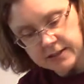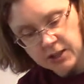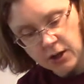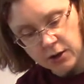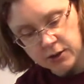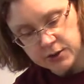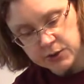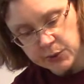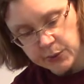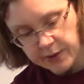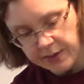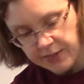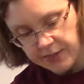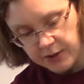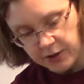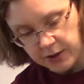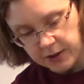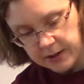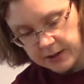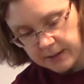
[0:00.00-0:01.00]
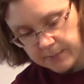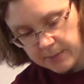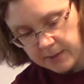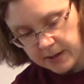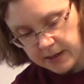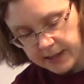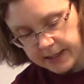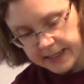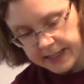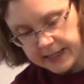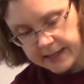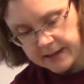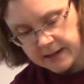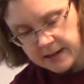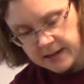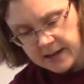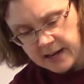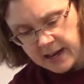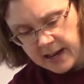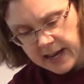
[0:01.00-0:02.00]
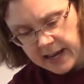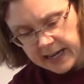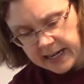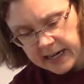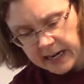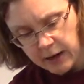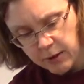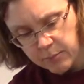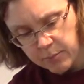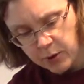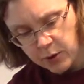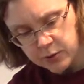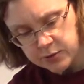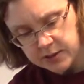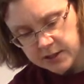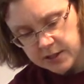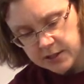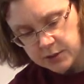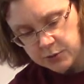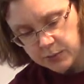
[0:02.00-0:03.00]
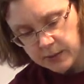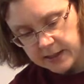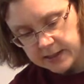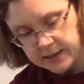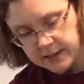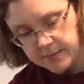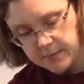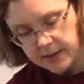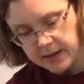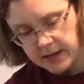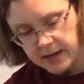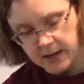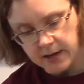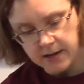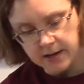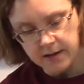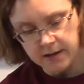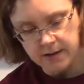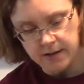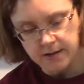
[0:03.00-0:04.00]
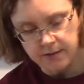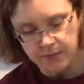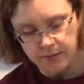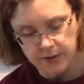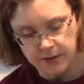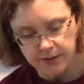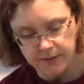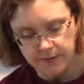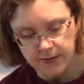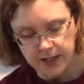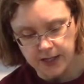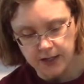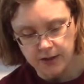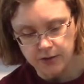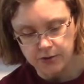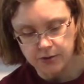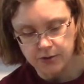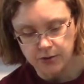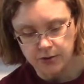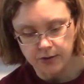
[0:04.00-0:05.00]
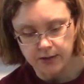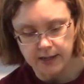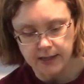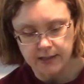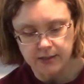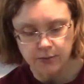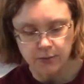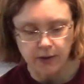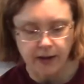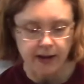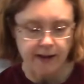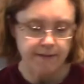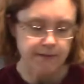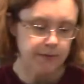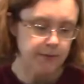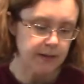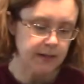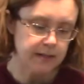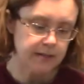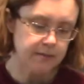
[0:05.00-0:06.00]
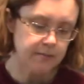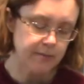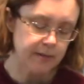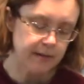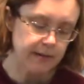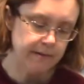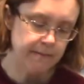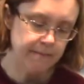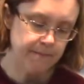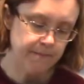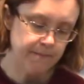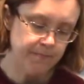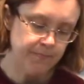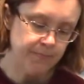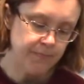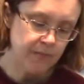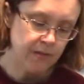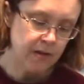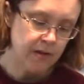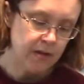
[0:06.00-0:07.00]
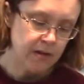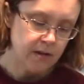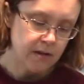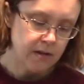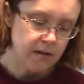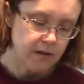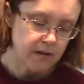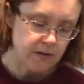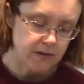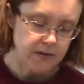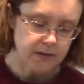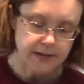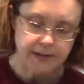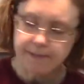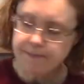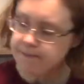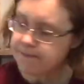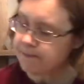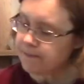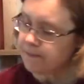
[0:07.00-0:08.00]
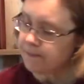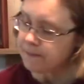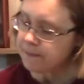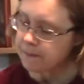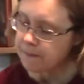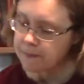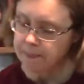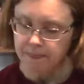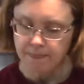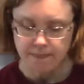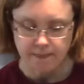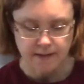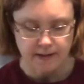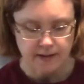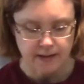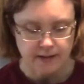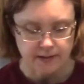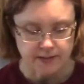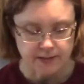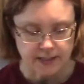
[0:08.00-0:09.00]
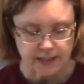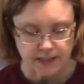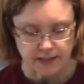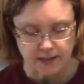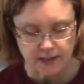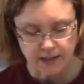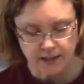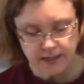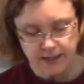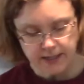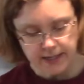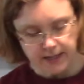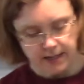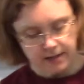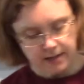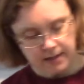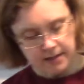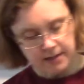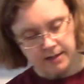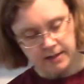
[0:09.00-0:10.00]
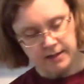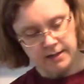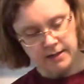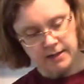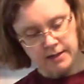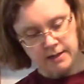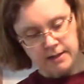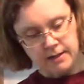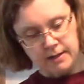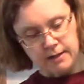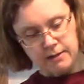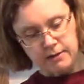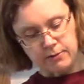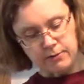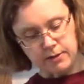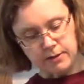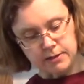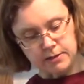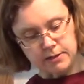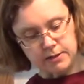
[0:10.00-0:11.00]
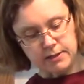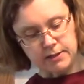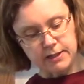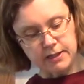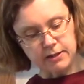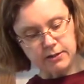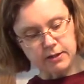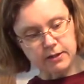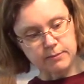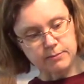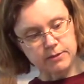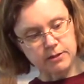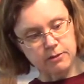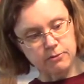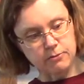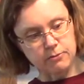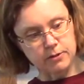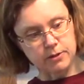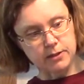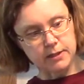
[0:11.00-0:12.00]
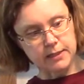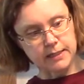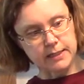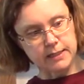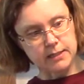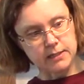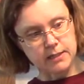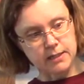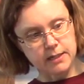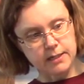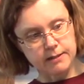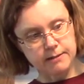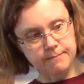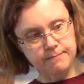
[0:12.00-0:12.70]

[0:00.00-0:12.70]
also a 1/3 cup of honey. And I'll post this recipe with the video so you guys will have the recipe. Alright, take the honey. We're going to just see how it comes out really easy.